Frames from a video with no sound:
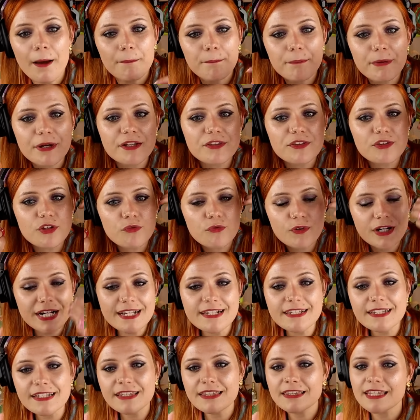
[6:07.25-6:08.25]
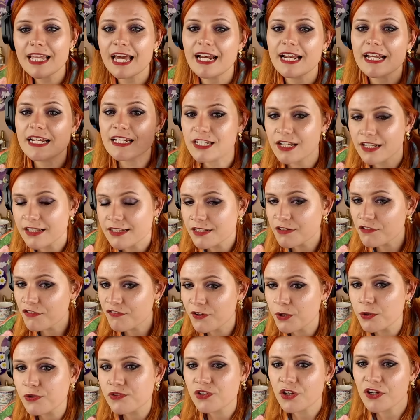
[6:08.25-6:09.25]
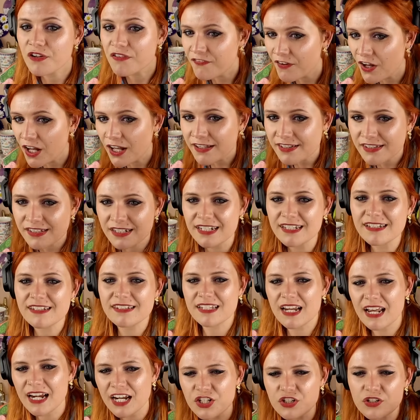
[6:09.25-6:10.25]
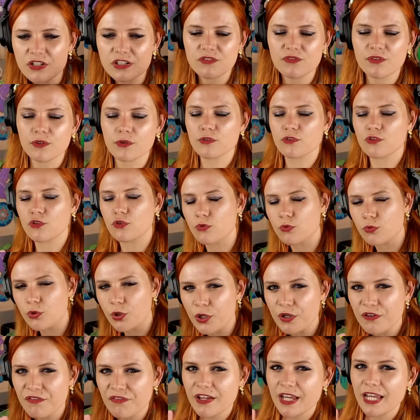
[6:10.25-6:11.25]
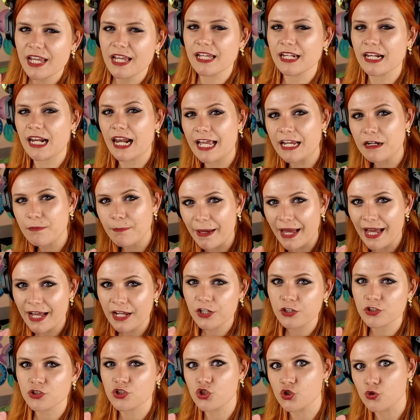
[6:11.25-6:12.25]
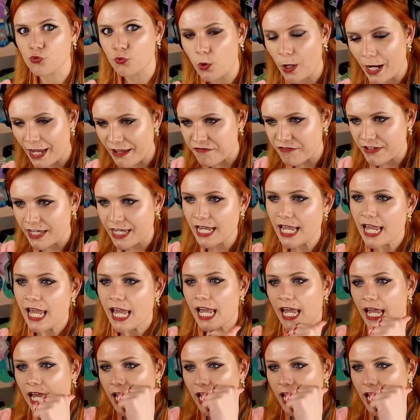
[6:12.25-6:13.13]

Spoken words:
But the reason that it doesn't feel so fast and instead it just feels groovy and laid back and drivey